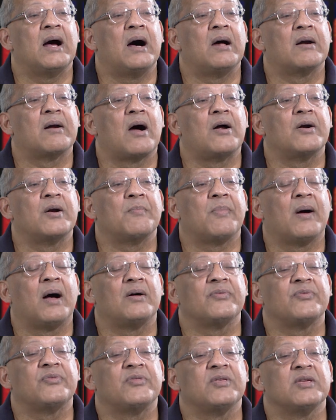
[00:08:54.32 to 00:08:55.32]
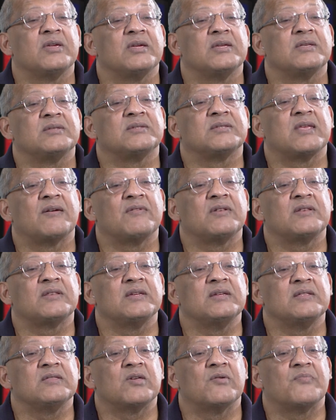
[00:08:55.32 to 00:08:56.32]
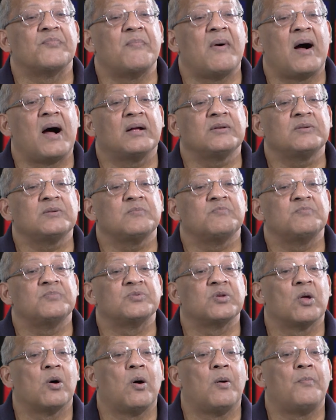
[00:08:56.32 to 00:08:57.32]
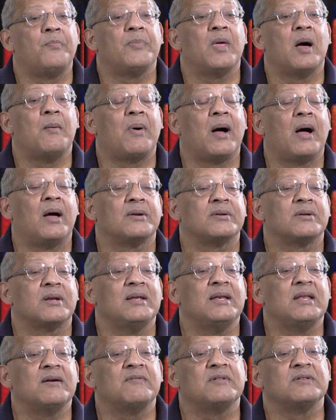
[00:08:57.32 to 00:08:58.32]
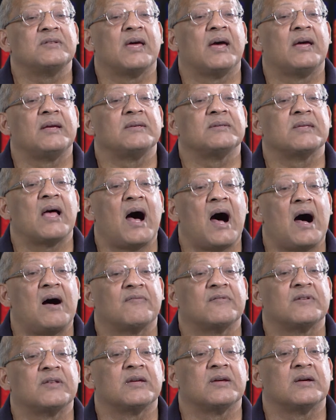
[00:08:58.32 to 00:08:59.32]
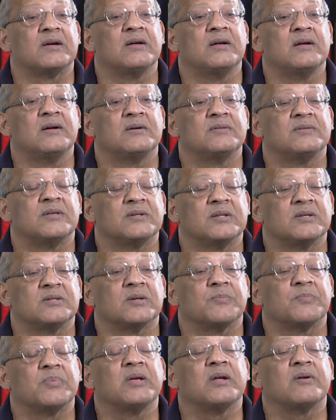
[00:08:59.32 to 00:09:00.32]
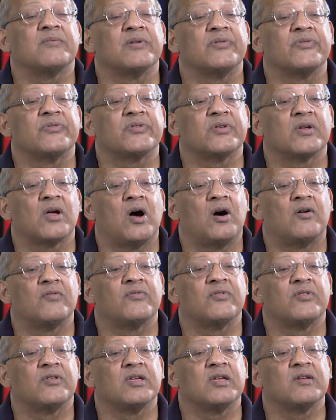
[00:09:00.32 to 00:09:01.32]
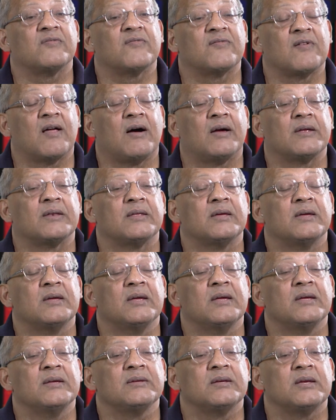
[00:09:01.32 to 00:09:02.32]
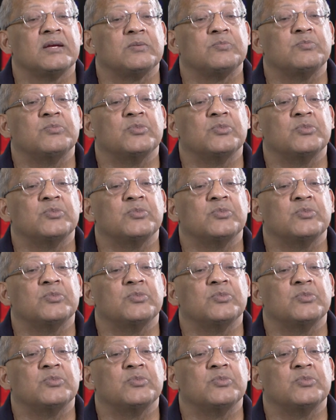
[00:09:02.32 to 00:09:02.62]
around about the 17th of March, so about 11 days after the disappearance of the flight, it